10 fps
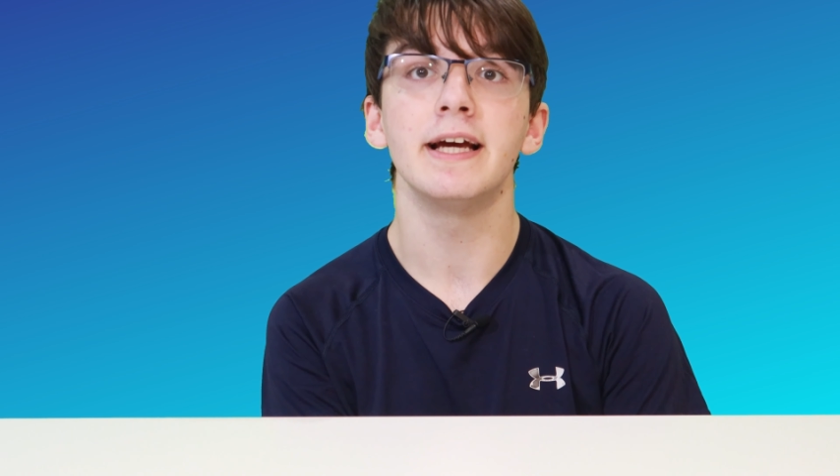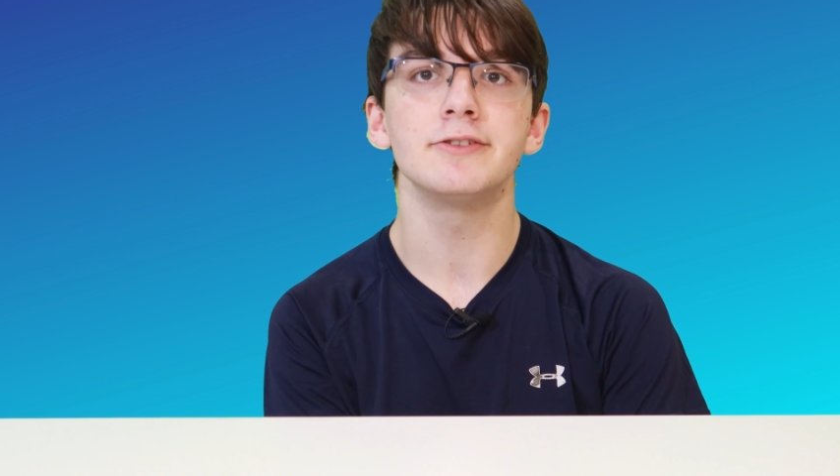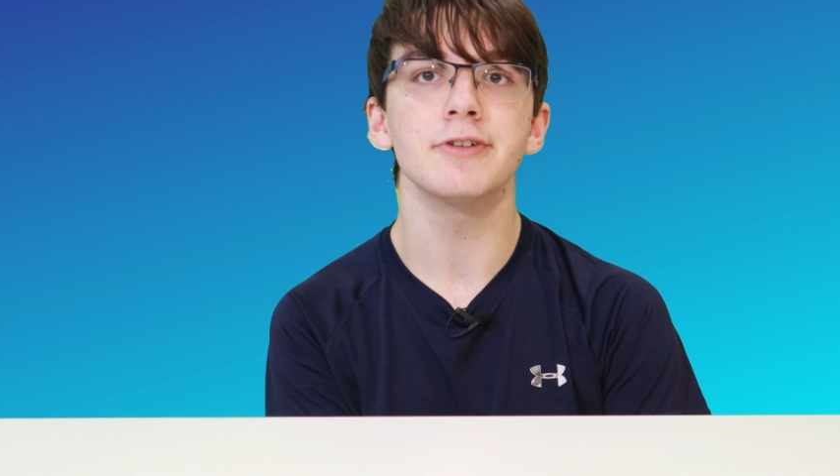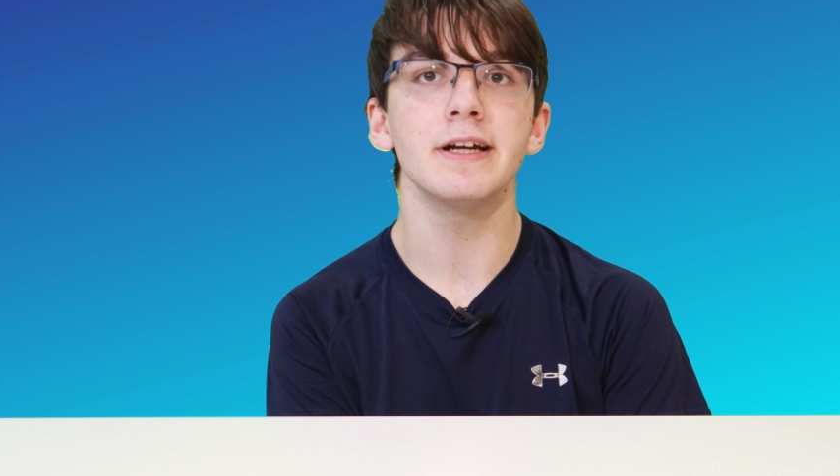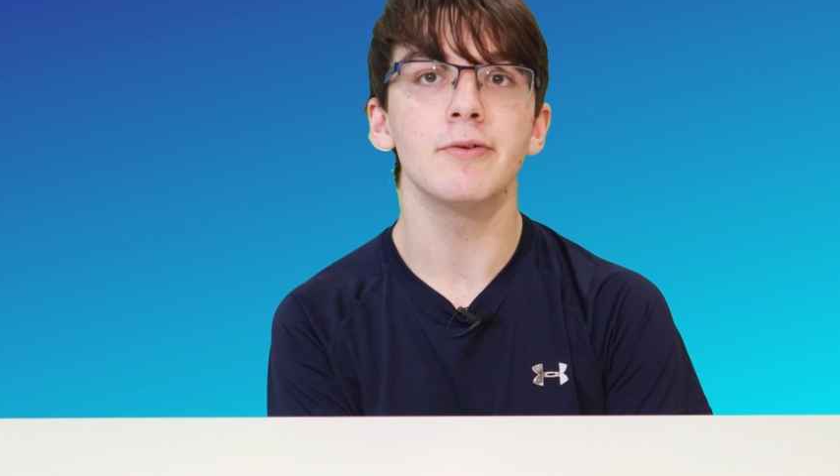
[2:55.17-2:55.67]

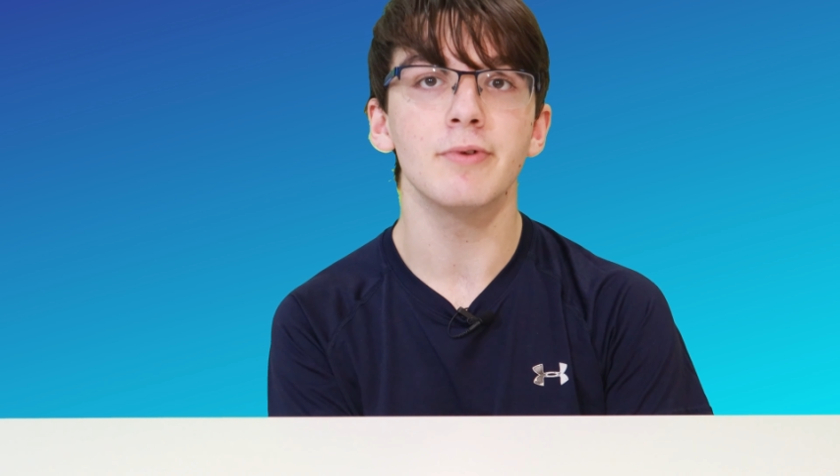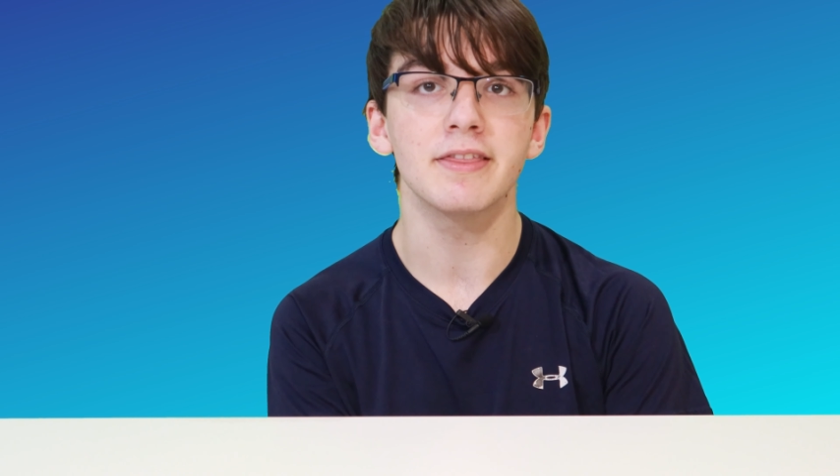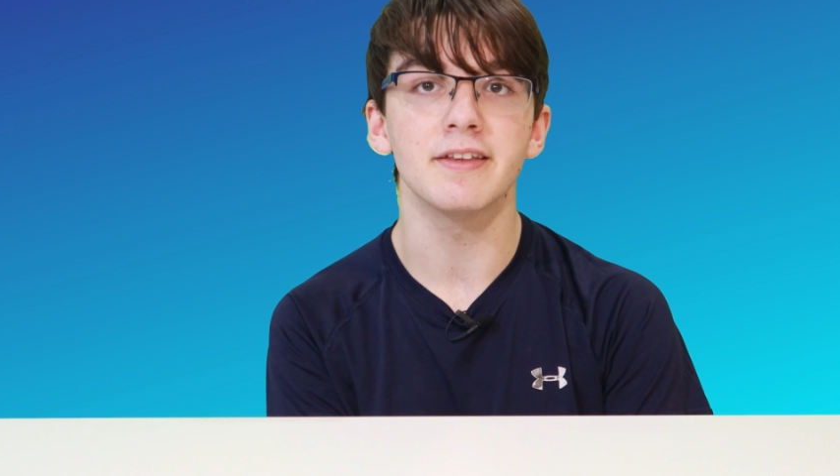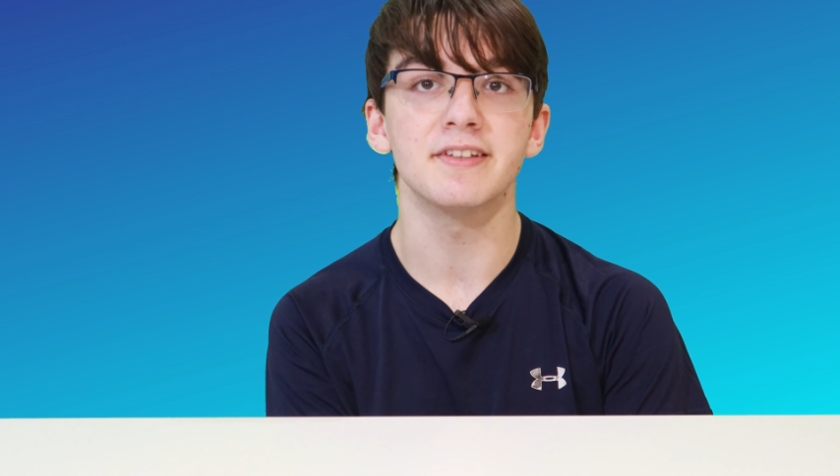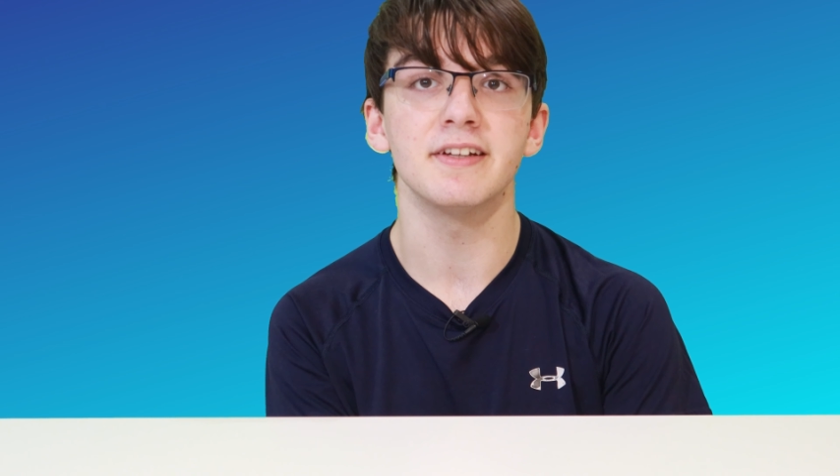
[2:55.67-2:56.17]
and trade
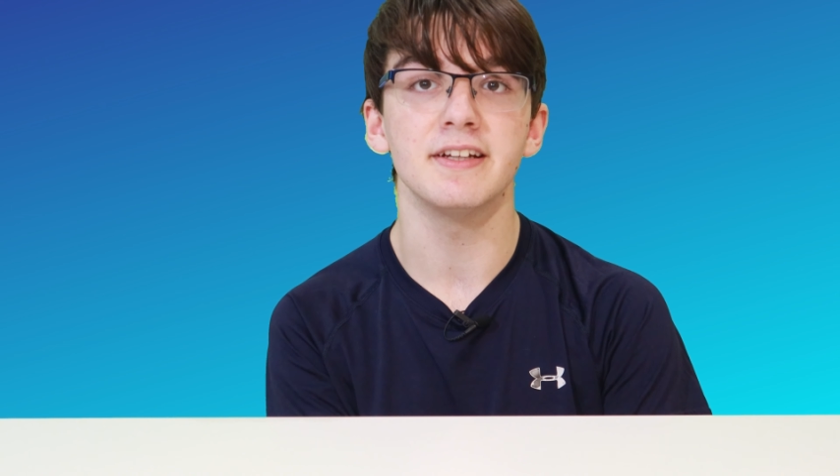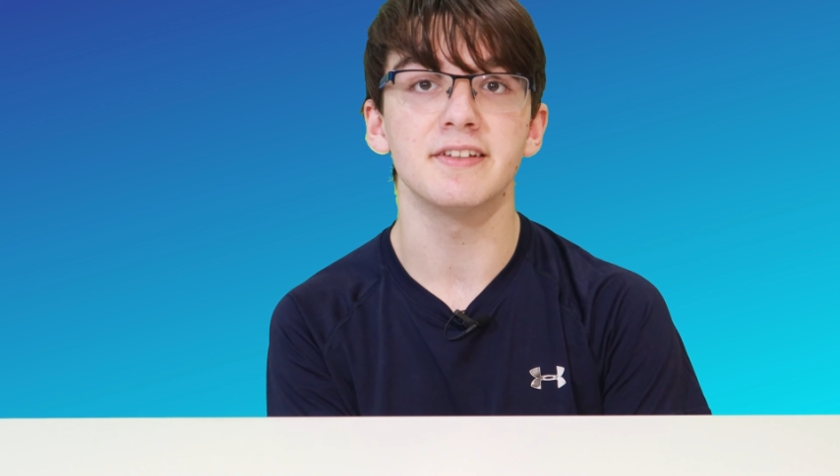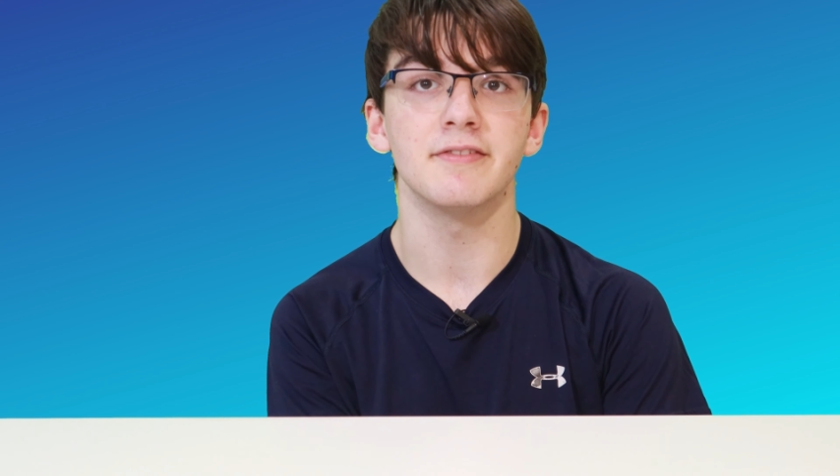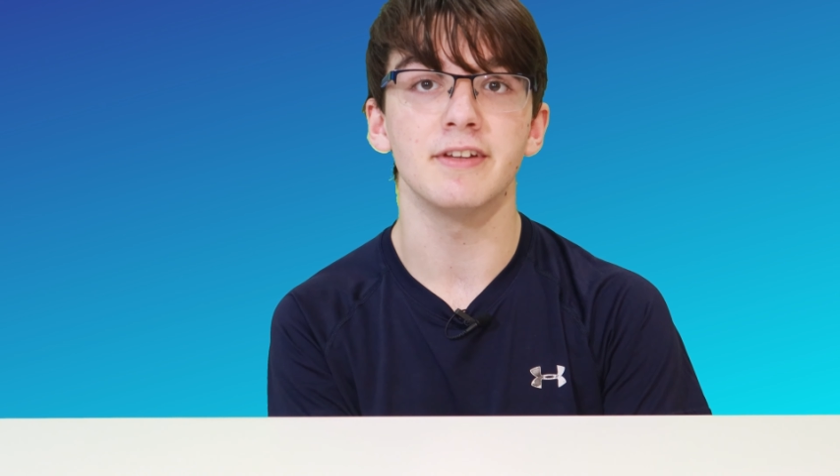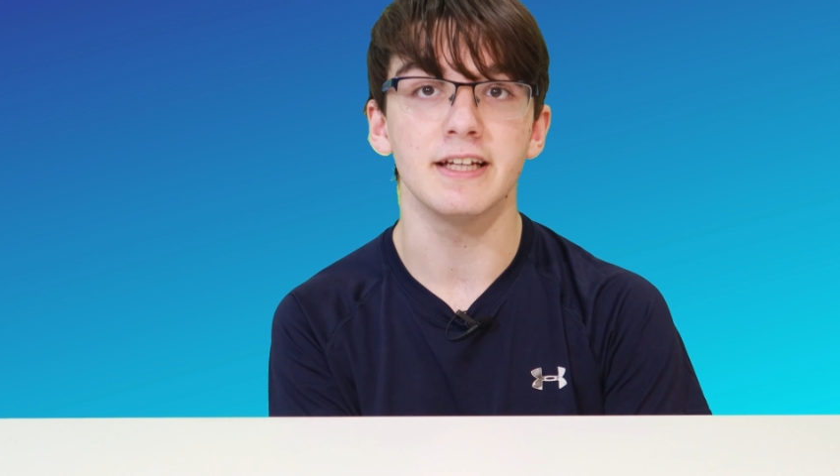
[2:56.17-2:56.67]
with the
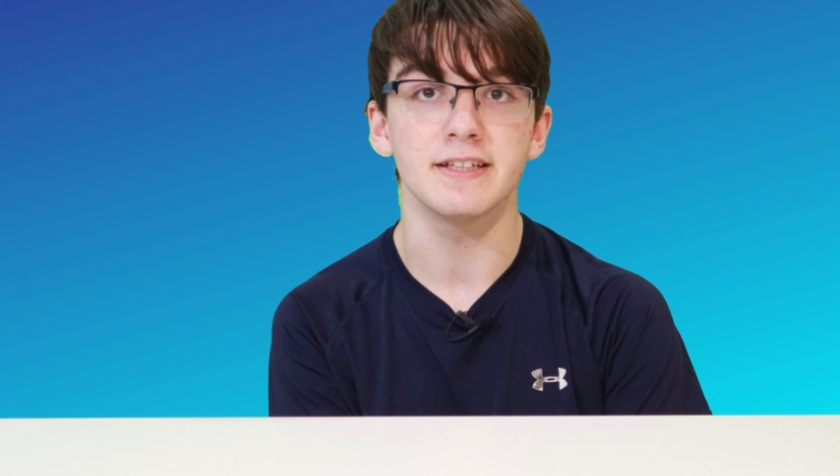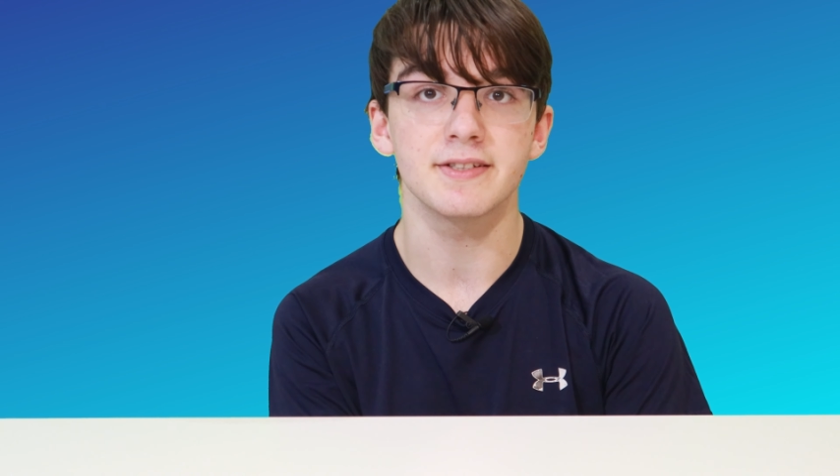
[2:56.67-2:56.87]
cities of the